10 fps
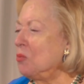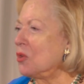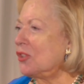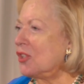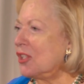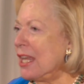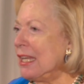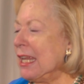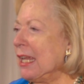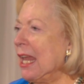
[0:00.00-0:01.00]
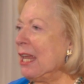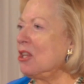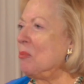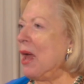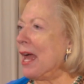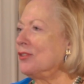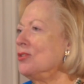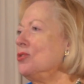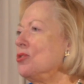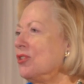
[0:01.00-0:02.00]
and was sitting in the
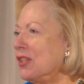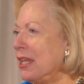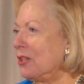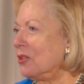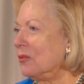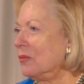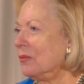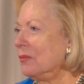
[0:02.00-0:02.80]
passenger seat